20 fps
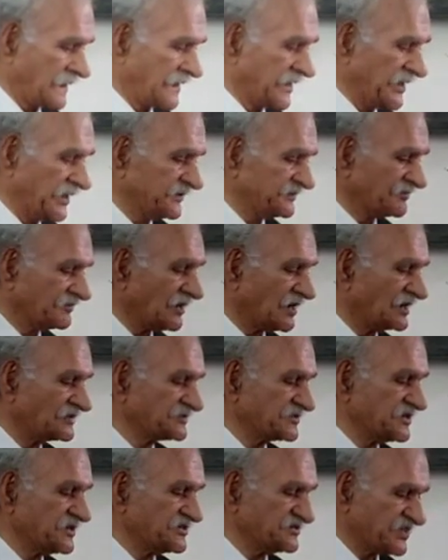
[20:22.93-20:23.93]
It
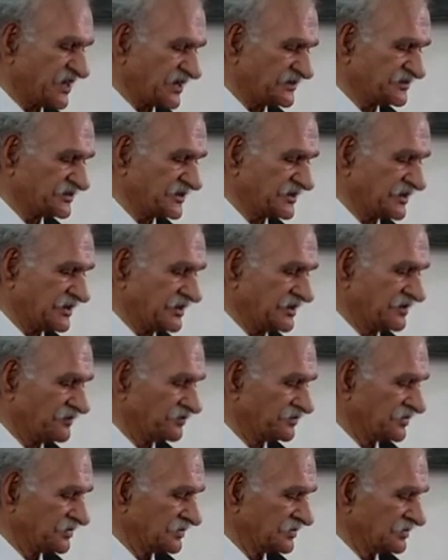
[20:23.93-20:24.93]
was necessary
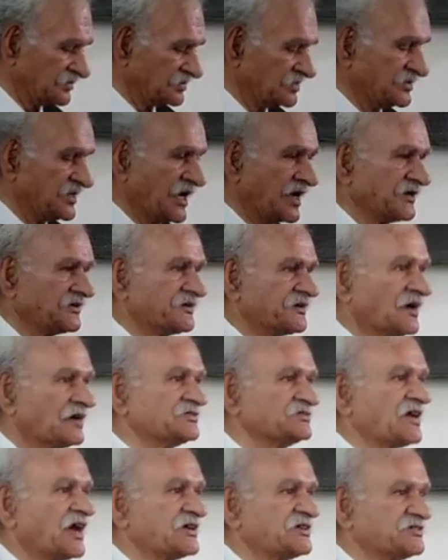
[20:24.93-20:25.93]
that
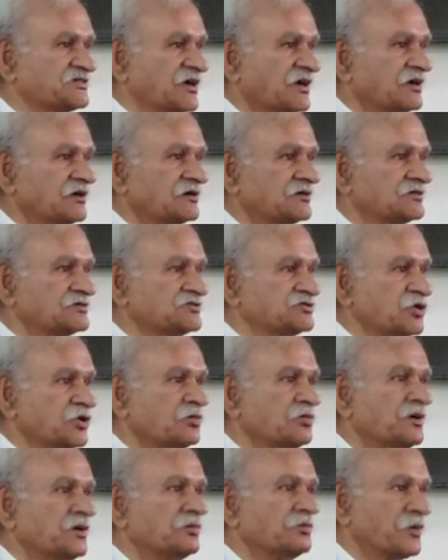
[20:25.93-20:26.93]
transaction
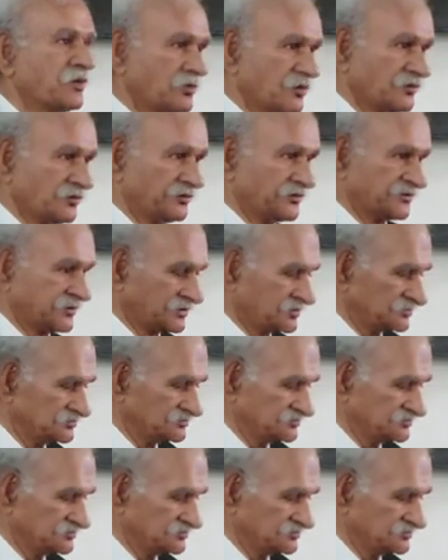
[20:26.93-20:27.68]
should be proved,